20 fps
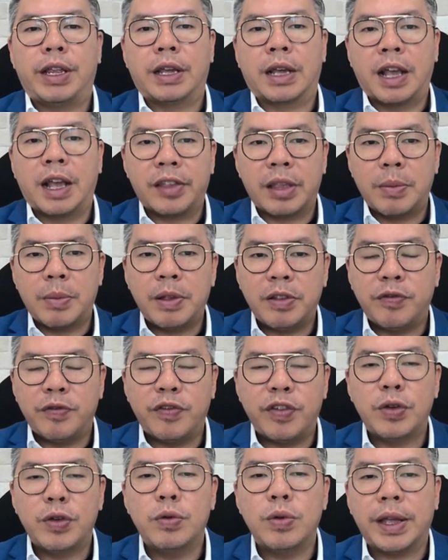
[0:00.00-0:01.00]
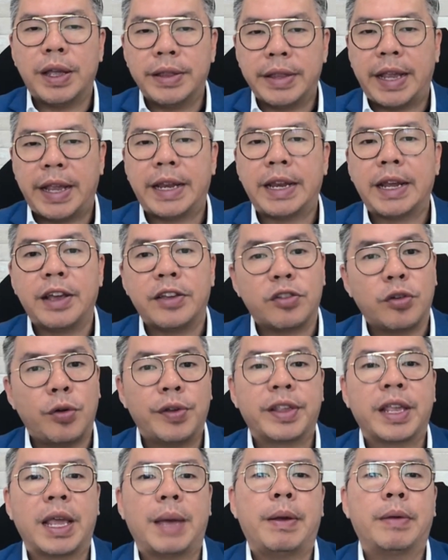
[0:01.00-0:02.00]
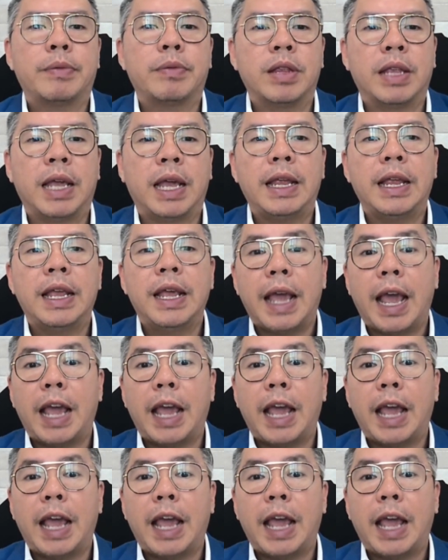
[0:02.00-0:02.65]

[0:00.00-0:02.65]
The customer's view and data is always kept up to date,